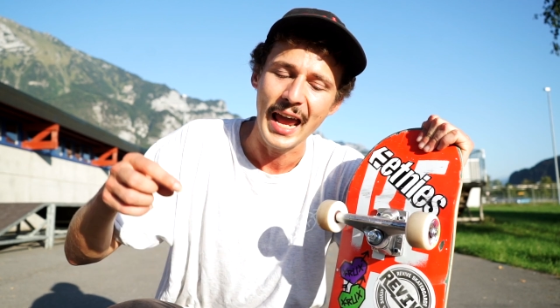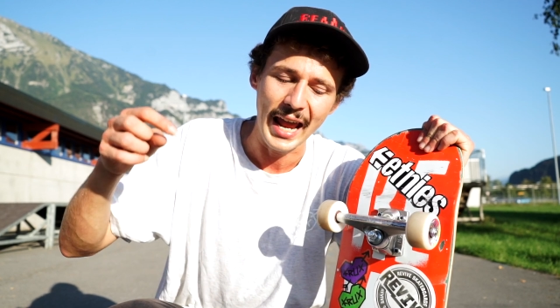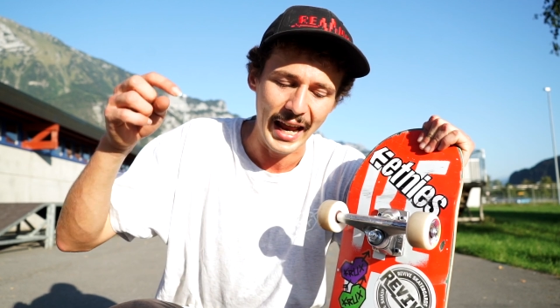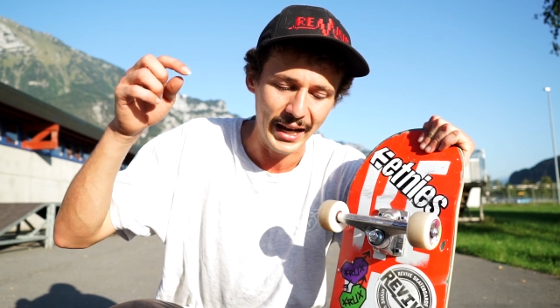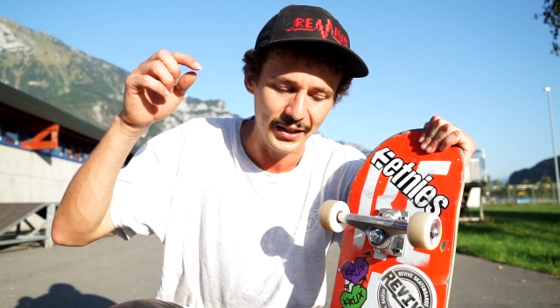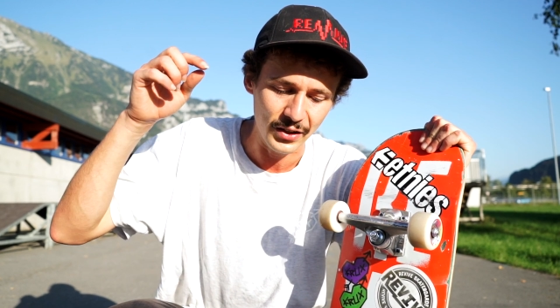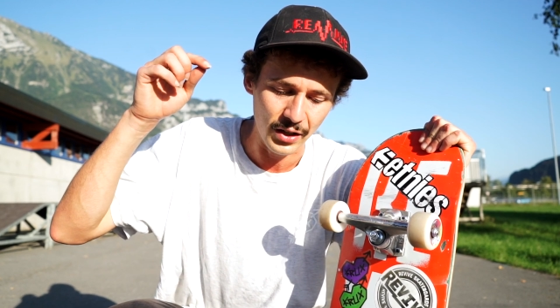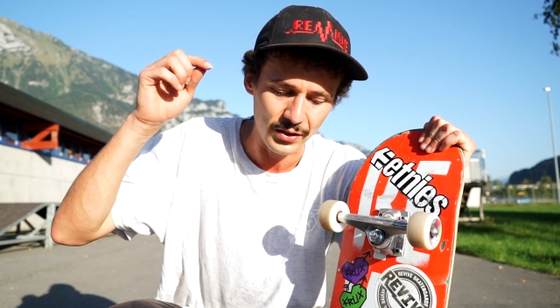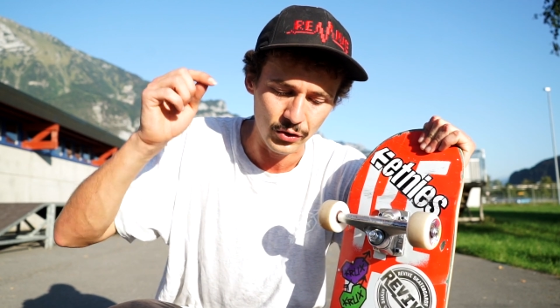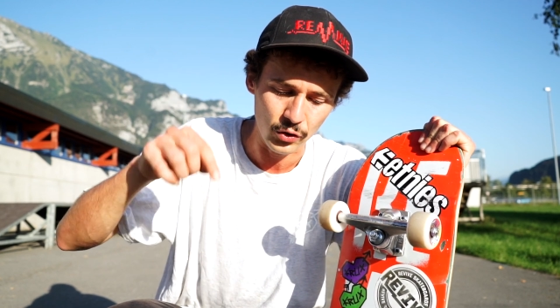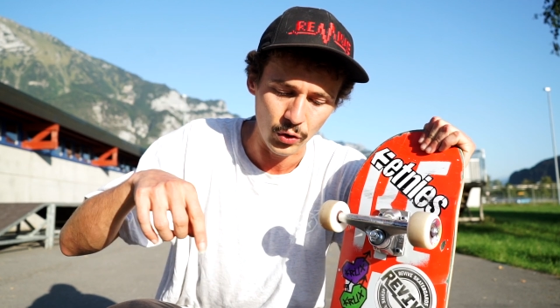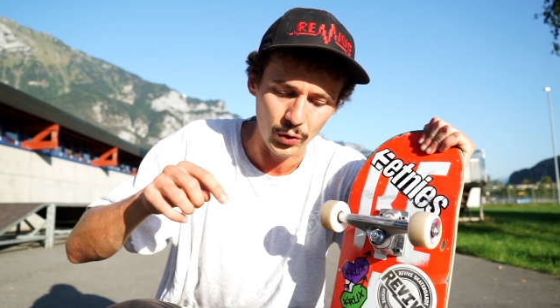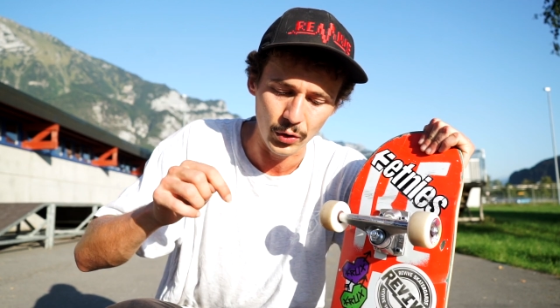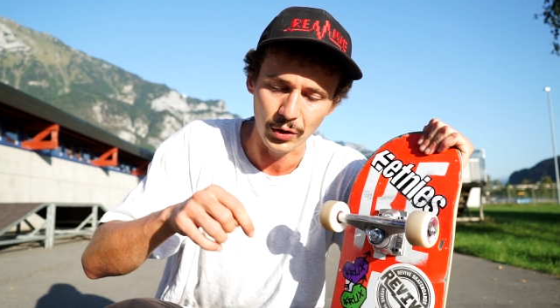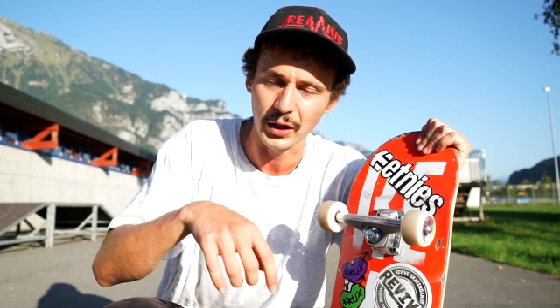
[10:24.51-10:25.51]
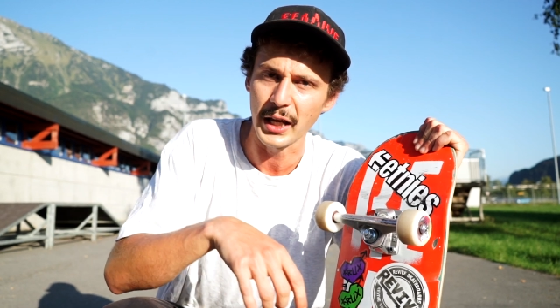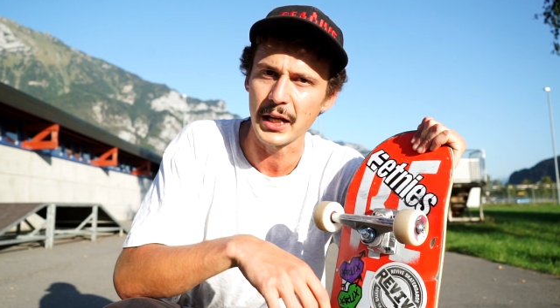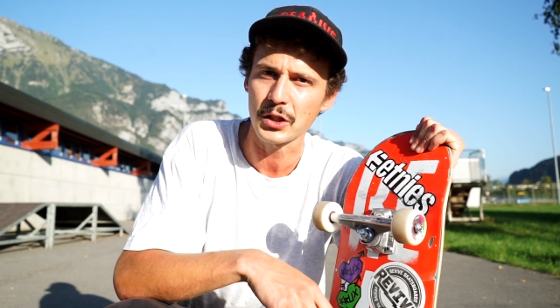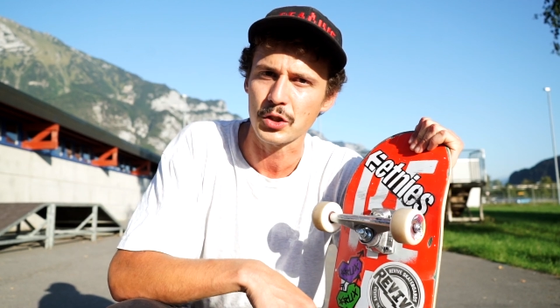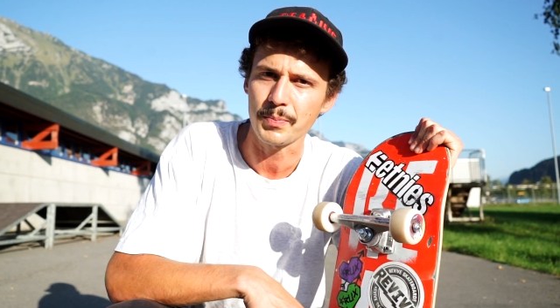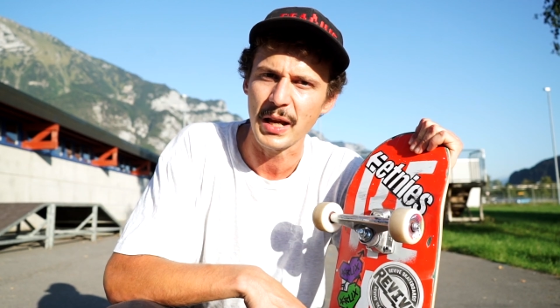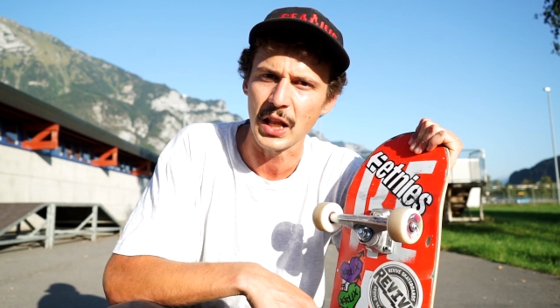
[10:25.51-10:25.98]
in the two
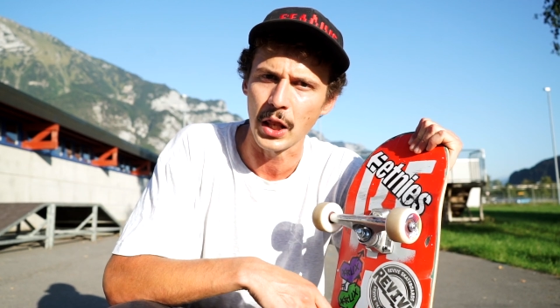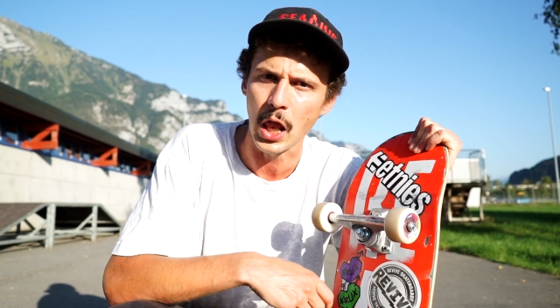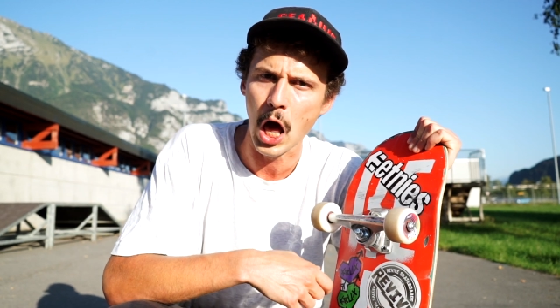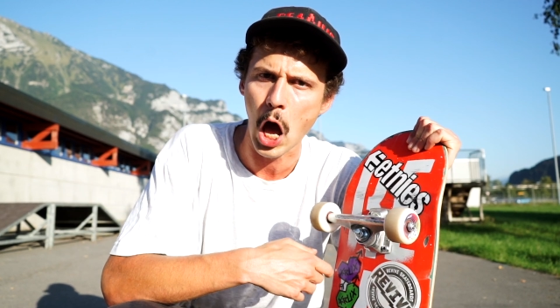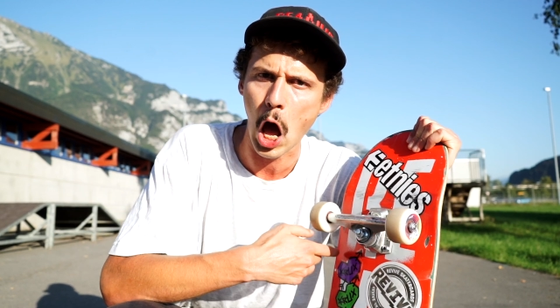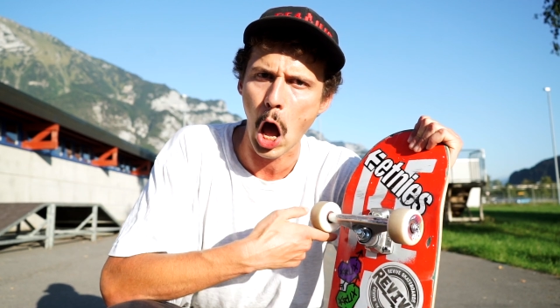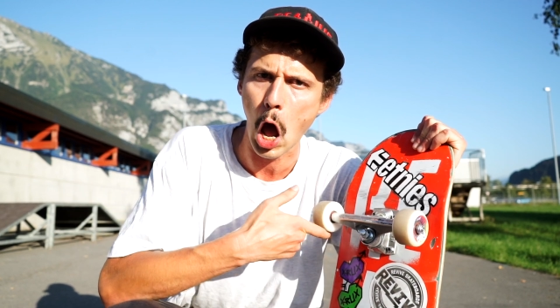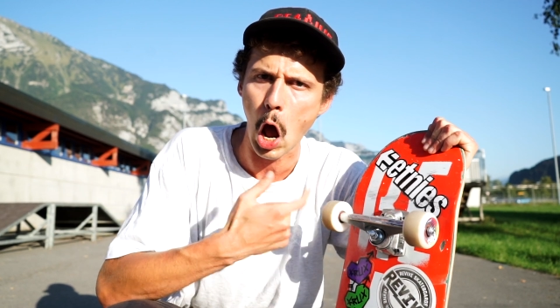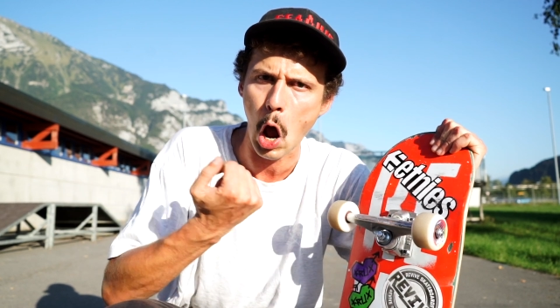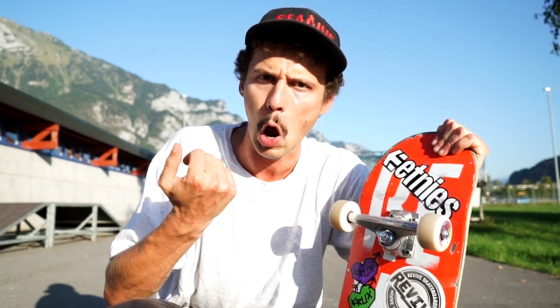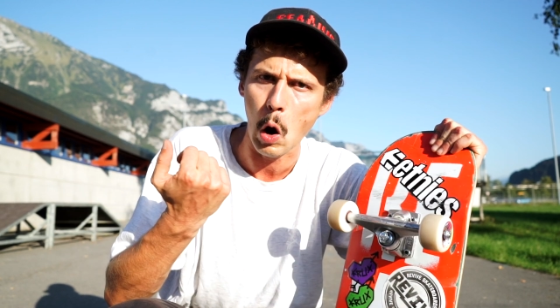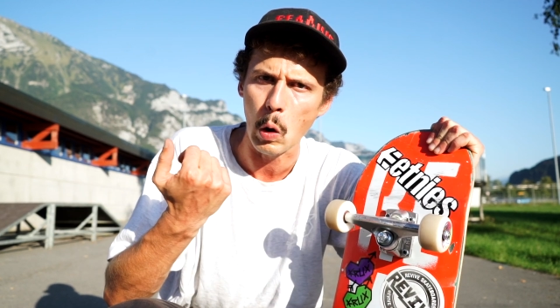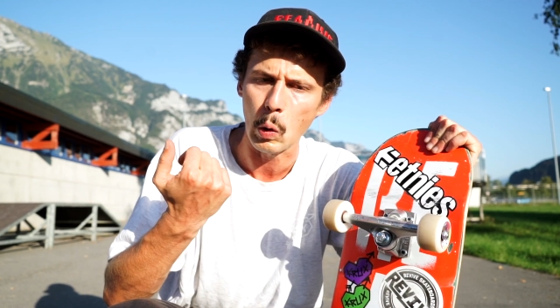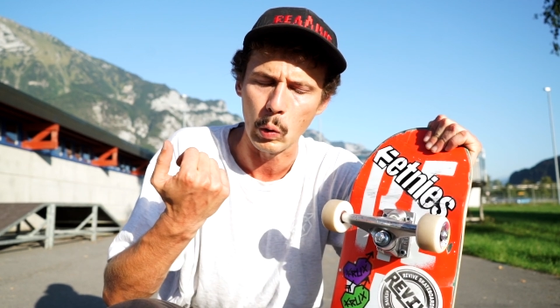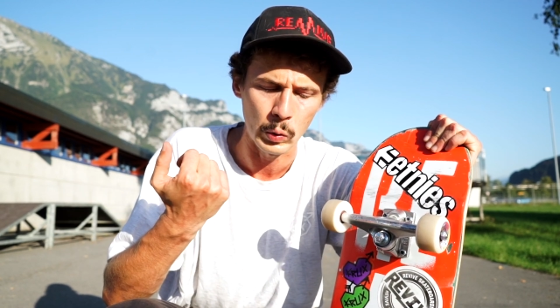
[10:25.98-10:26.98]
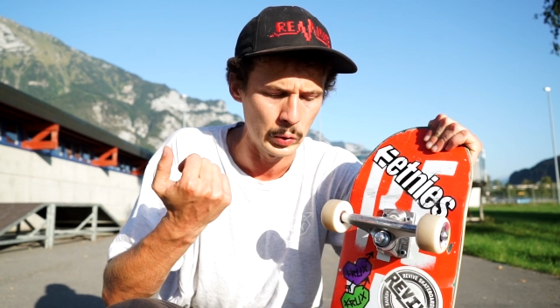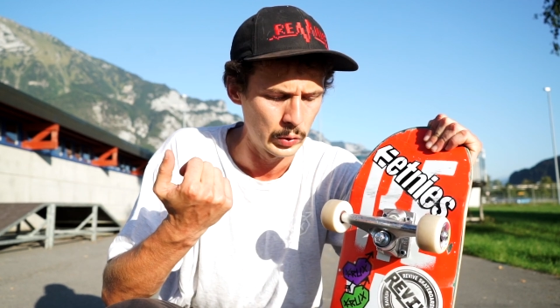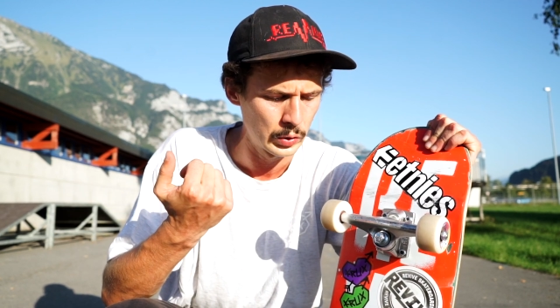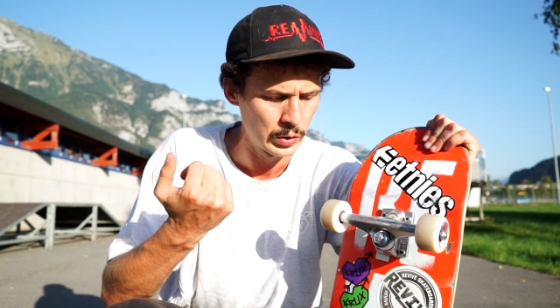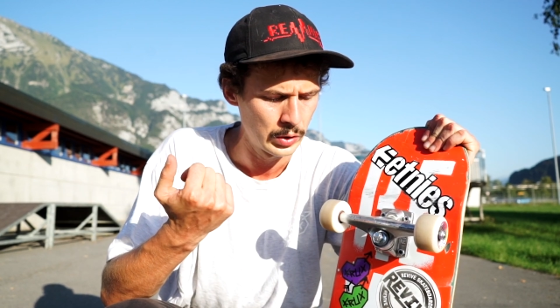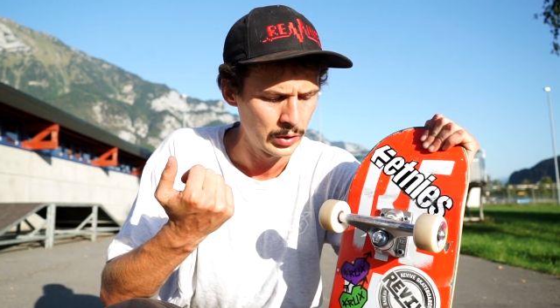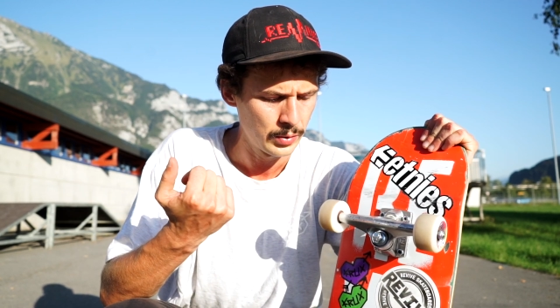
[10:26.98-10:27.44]
links below
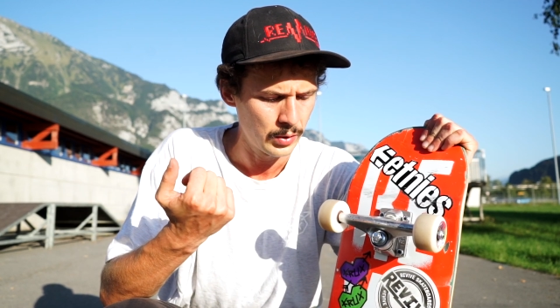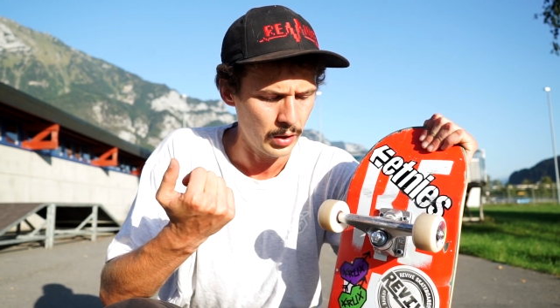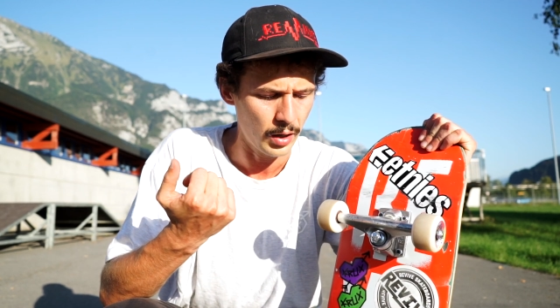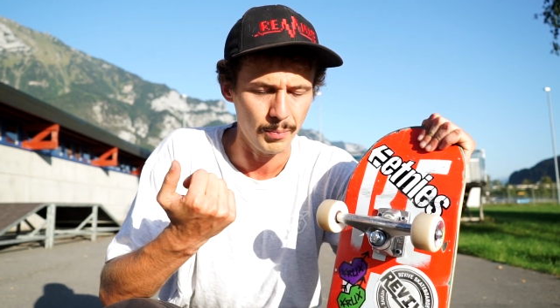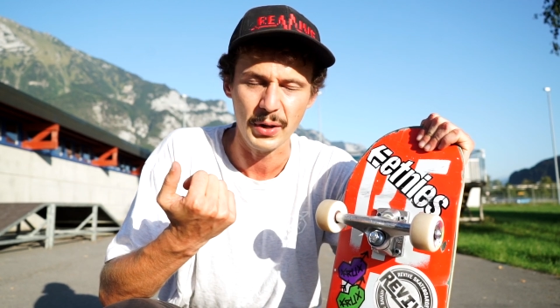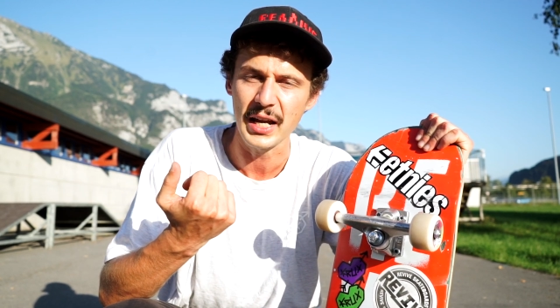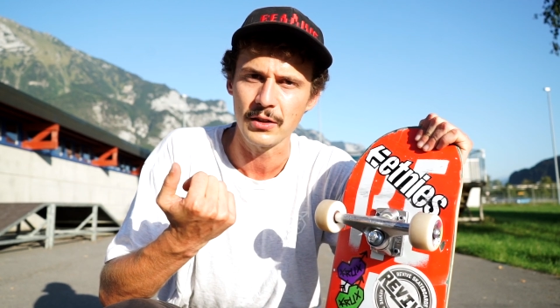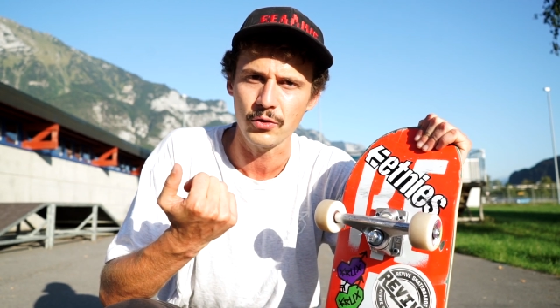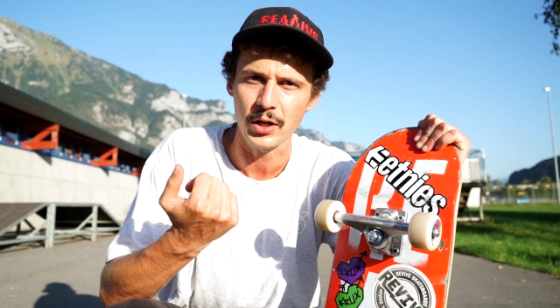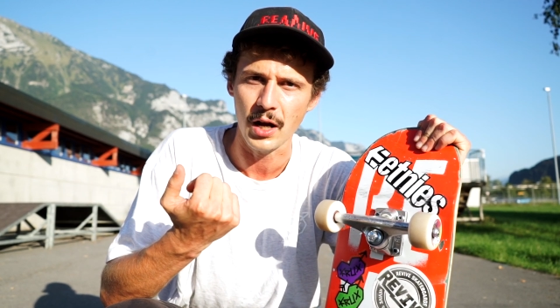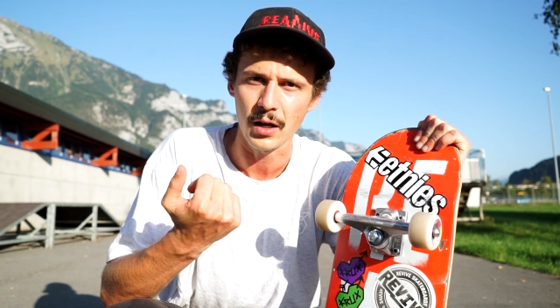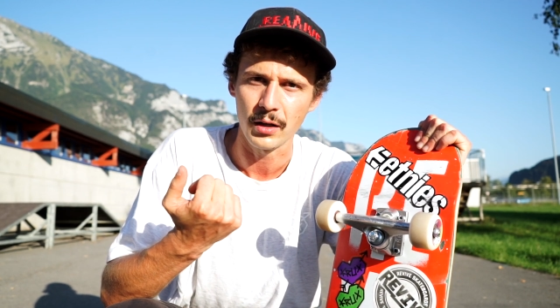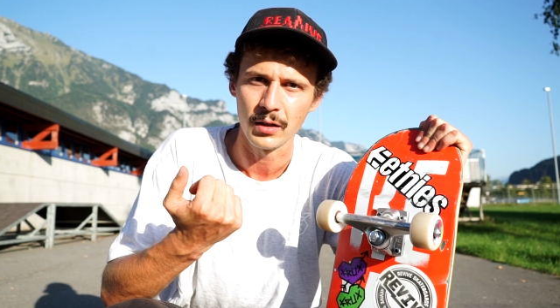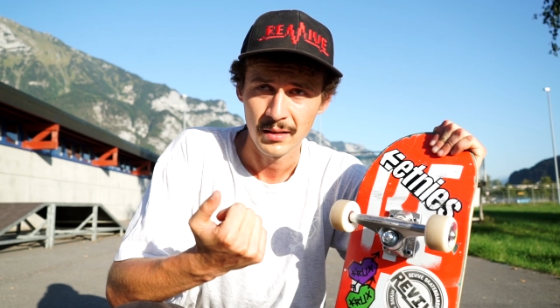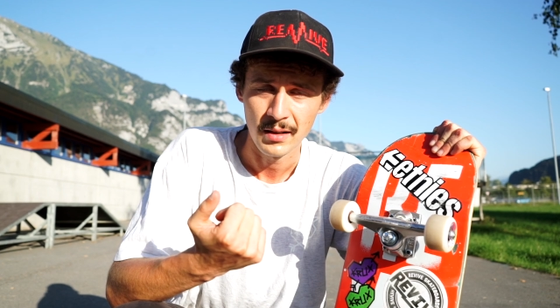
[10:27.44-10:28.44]
on Patreon.